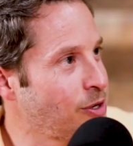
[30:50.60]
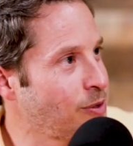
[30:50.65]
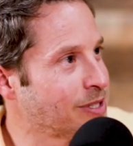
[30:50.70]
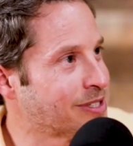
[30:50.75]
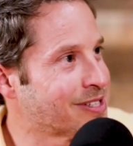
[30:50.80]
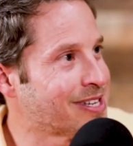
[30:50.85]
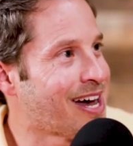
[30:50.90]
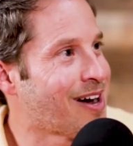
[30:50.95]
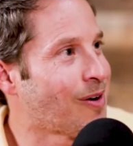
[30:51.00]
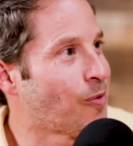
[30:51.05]

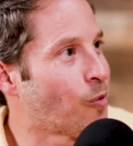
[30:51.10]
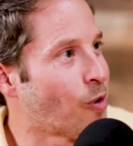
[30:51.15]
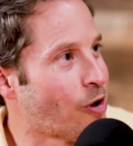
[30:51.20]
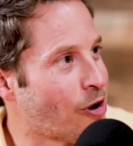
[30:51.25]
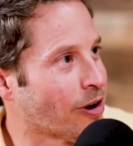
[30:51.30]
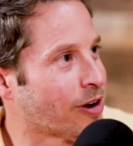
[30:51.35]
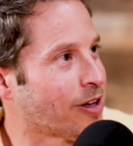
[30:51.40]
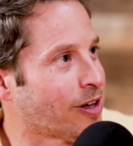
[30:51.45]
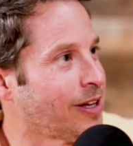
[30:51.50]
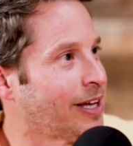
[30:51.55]
it's not
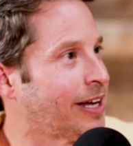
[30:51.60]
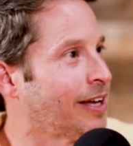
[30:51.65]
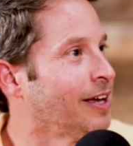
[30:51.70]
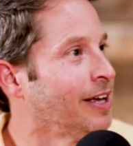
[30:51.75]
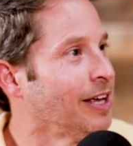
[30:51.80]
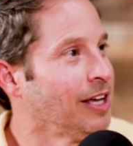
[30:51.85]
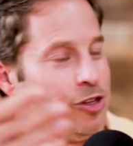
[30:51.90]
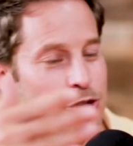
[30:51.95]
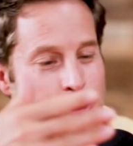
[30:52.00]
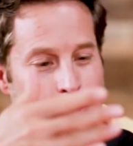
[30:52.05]
work. Like
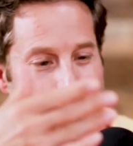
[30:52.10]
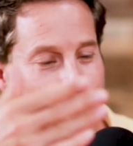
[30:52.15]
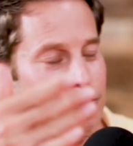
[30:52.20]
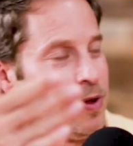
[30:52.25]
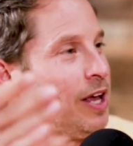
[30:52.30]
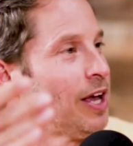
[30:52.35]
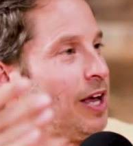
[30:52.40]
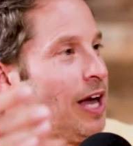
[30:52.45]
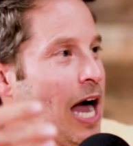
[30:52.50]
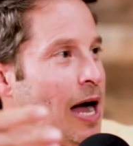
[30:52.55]

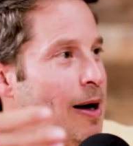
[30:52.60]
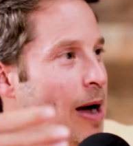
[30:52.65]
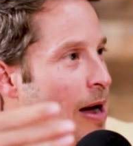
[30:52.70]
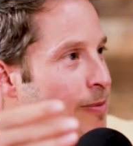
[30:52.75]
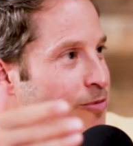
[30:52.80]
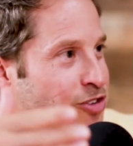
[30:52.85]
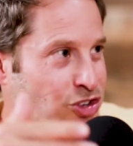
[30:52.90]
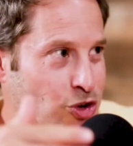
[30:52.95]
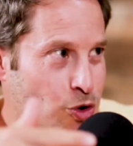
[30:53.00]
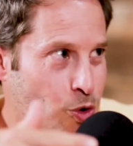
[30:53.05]
I'm
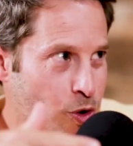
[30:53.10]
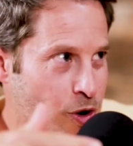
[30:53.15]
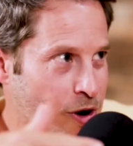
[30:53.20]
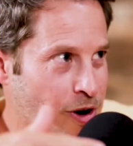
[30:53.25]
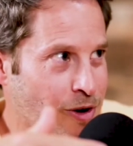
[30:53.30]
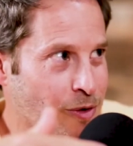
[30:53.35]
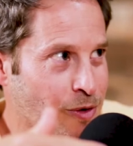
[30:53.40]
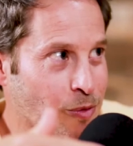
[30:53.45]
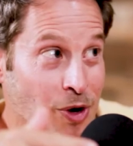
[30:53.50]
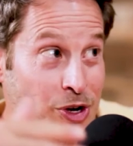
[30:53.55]

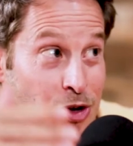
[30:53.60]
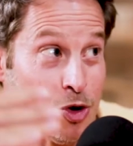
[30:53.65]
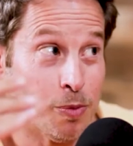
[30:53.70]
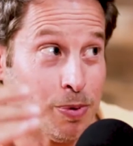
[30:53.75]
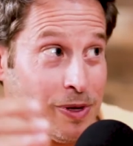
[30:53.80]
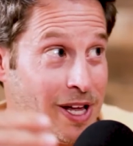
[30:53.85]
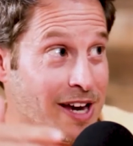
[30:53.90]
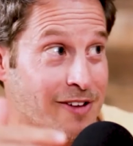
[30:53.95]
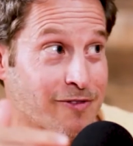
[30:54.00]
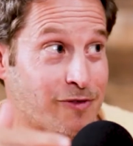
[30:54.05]
sure when you were
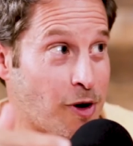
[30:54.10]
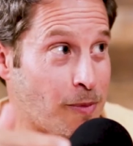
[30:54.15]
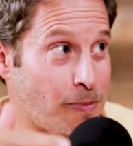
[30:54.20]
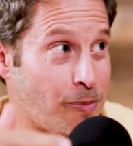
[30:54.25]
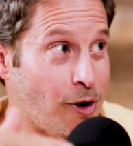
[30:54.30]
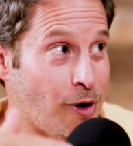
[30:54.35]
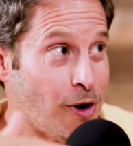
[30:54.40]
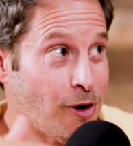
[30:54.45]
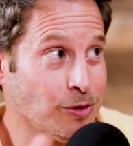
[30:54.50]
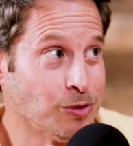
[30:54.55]
playing
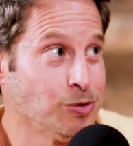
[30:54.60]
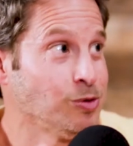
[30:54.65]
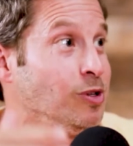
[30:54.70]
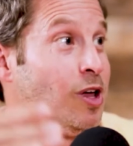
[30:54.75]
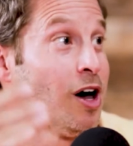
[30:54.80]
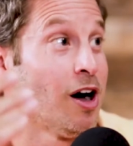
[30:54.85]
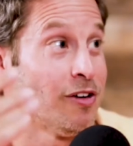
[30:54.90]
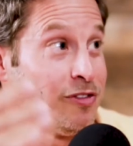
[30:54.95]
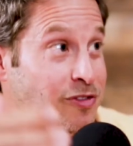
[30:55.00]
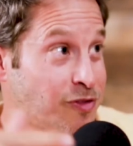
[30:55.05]
football, you
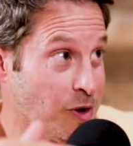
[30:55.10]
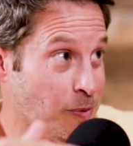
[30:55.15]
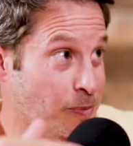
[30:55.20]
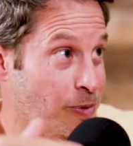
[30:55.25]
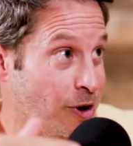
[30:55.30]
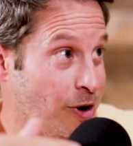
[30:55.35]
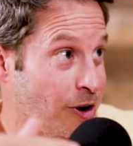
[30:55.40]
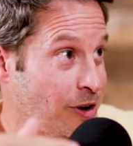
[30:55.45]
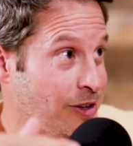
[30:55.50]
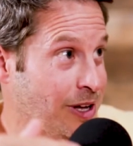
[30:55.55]
loved
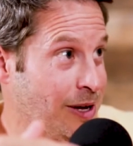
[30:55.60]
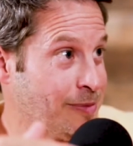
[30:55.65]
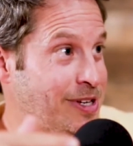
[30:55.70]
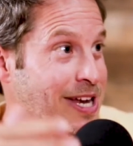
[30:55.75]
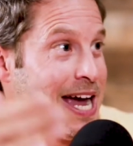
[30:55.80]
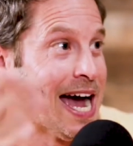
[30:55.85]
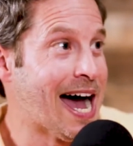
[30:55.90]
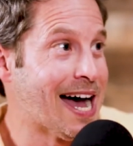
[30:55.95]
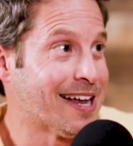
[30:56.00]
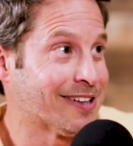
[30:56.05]
football. I mean, you had